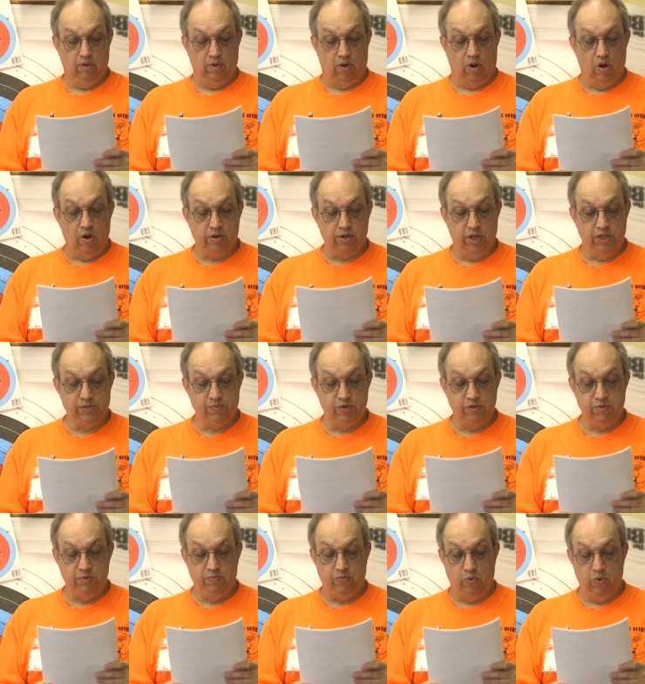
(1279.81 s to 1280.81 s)
All guns
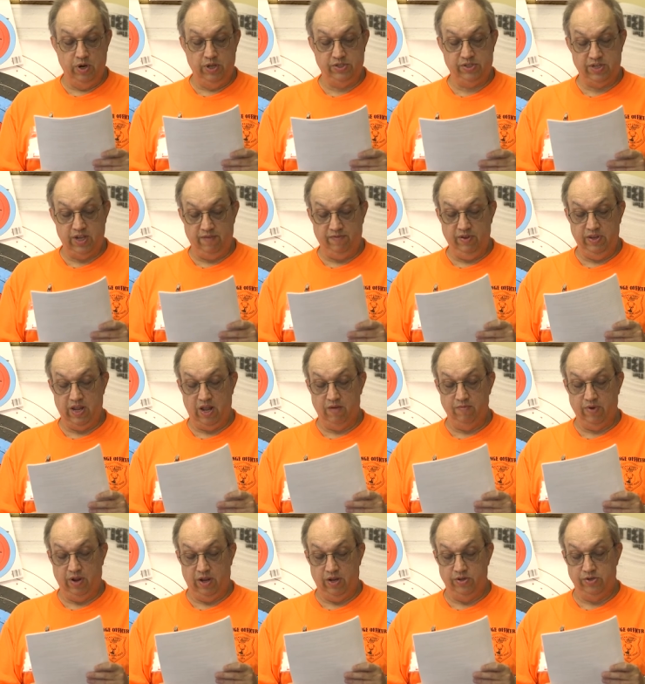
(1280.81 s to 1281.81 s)
must be pointed safely
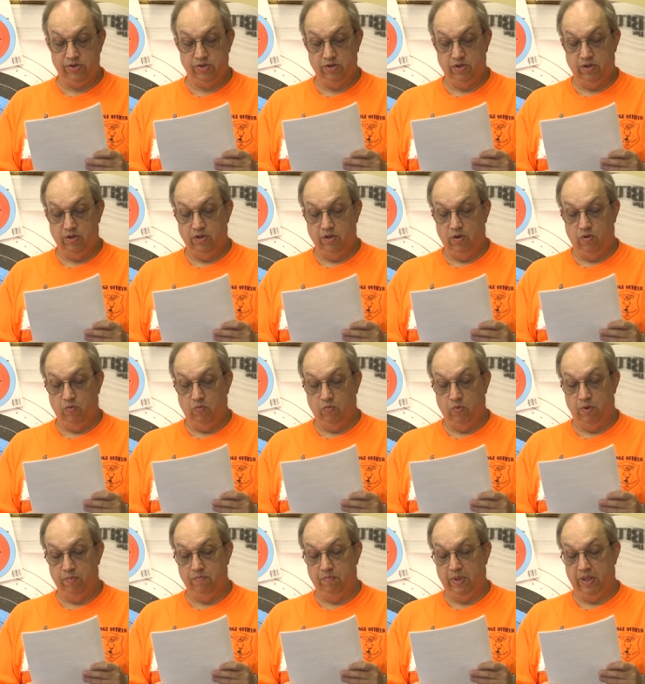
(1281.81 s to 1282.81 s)
downrange
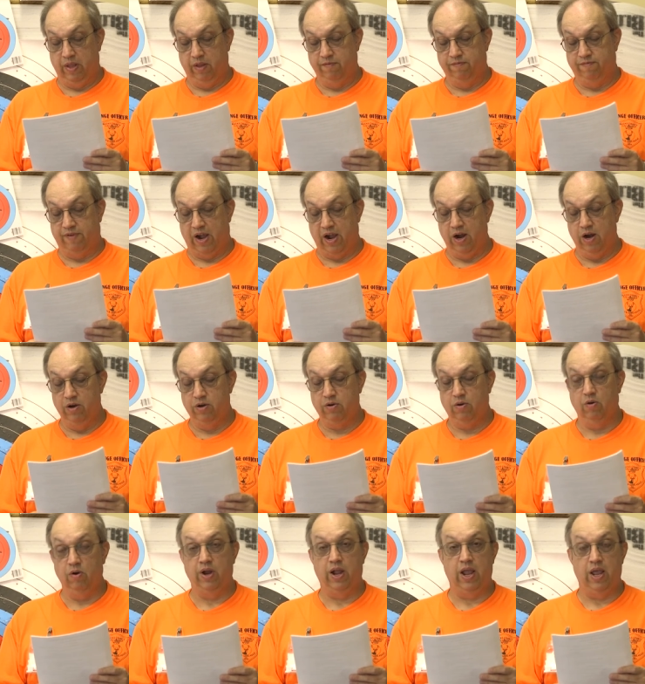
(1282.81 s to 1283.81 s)
when being fired
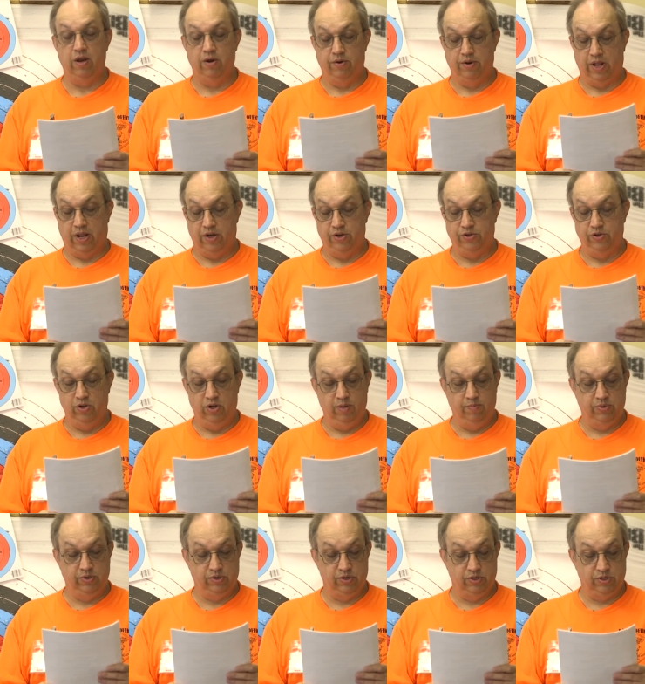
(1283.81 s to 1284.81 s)
or handled at a
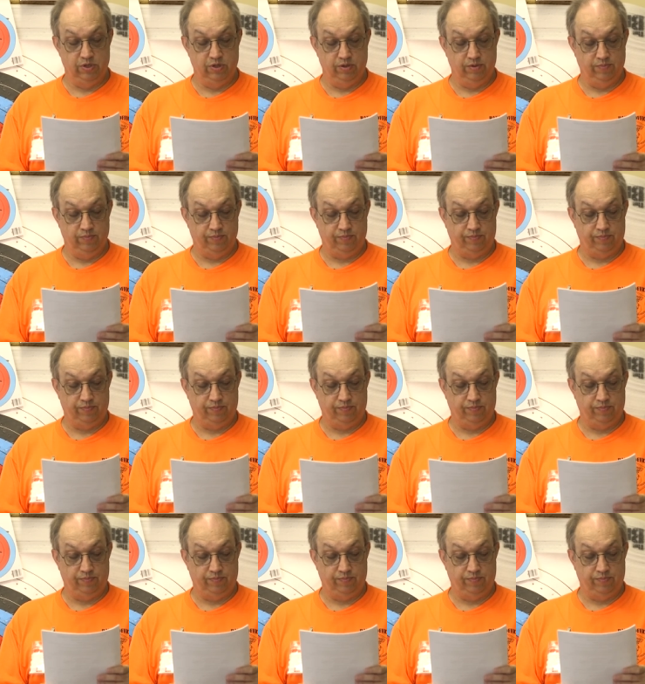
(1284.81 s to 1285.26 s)
shooting position.